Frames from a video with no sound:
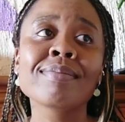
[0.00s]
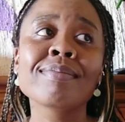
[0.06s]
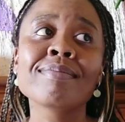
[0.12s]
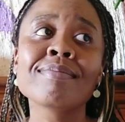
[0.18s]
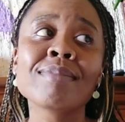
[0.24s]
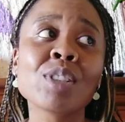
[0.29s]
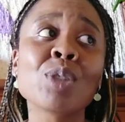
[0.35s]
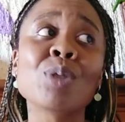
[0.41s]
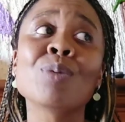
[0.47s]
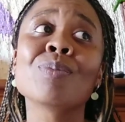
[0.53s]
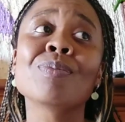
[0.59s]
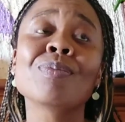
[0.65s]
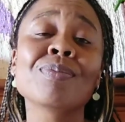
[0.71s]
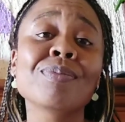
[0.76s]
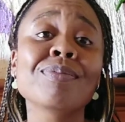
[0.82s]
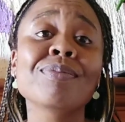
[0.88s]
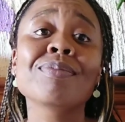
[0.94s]
no.
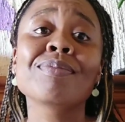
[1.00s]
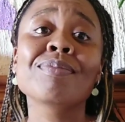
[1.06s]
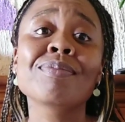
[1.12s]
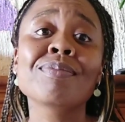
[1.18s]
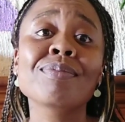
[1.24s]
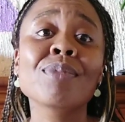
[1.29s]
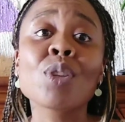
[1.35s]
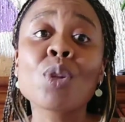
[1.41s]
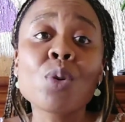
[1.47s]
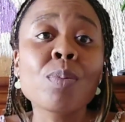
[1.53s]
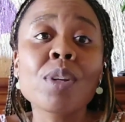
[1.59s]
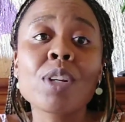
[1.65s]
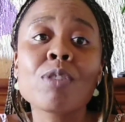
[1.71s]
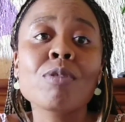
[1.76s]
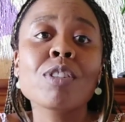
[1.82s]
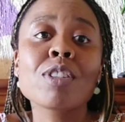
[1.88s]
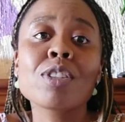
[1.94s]

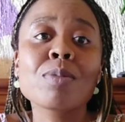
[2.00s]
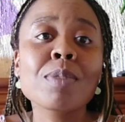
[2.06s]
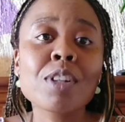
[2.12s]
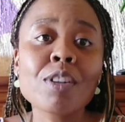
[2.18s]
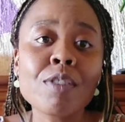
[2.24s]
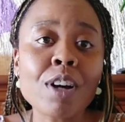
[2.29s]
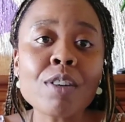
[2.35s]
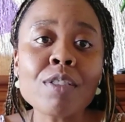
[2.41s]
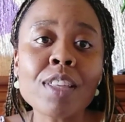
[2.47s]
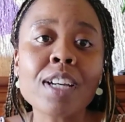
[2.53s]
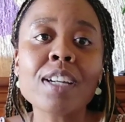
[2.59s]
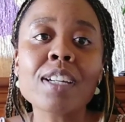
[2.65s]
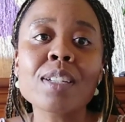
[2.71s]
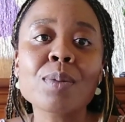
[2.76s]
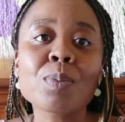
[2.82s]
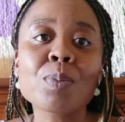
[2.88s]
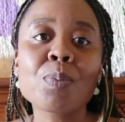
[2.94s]
Nobody wants to be around
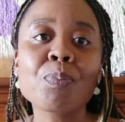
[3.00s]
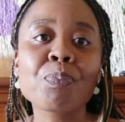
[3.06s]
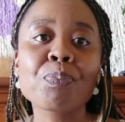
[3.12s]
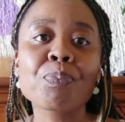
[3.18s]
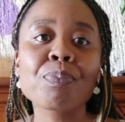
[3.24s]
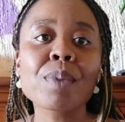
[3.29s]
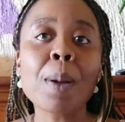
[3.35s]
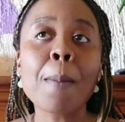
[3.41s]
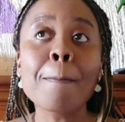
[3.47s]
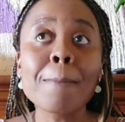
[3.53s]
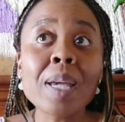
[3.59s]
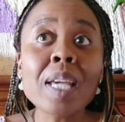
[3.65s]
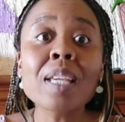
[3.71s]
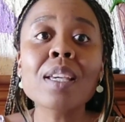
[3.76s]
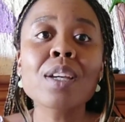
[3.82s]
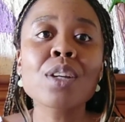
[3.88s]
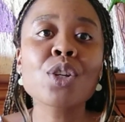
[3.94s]
that.
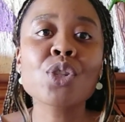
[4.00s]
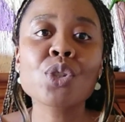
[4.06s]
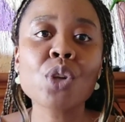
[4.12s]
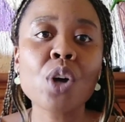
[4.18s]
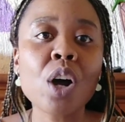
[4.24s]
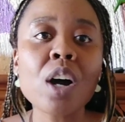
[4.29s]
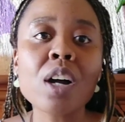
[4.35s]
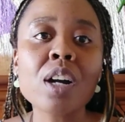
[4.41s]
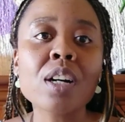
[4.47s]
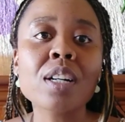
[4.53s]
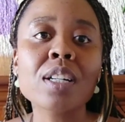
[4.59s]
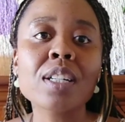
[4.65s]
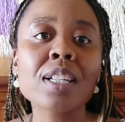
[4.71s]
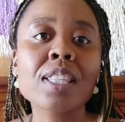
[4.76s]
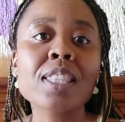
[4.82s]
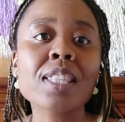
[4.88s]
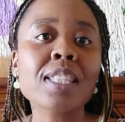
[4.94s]
Make it a scar
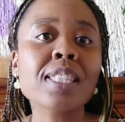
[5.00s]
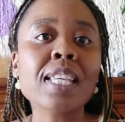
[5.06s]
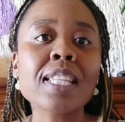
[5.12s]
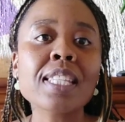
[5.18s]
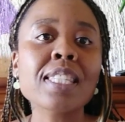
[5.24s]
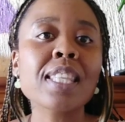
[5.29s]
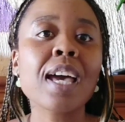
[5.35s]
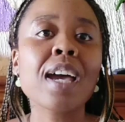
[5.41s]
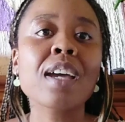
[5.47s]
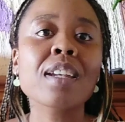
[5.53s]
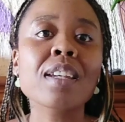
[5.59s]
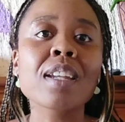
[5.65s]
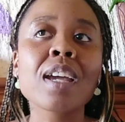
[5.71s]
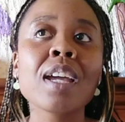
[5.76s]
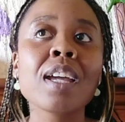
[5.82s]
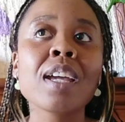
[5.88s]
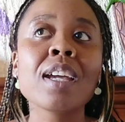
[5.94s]
in the sense that
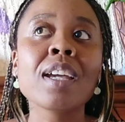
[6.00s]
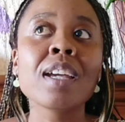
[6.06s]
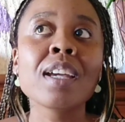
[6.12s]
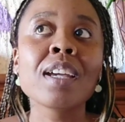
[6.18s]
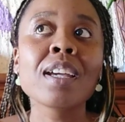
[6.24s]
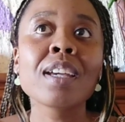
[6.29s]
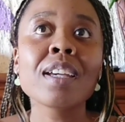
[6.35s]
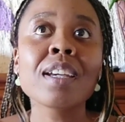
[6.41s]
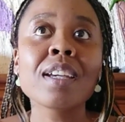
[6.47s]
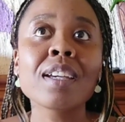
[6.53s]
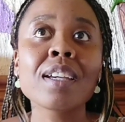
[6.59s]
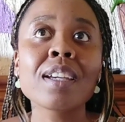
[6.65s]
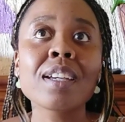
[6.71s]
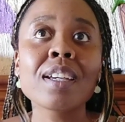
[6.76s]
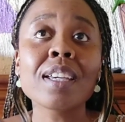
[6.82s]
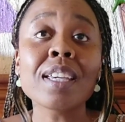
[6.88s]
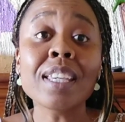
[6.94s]

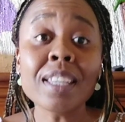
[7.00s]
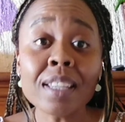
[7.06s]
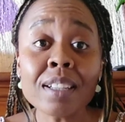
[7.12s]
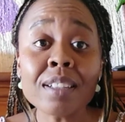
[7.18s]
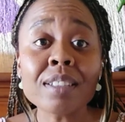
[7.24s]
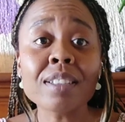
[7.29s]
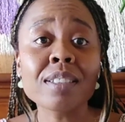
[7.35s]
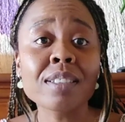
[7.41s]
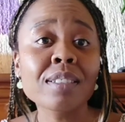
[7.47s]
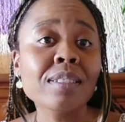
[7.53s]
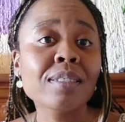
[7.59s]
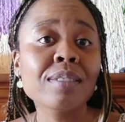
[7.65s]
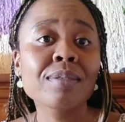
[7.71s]
heal,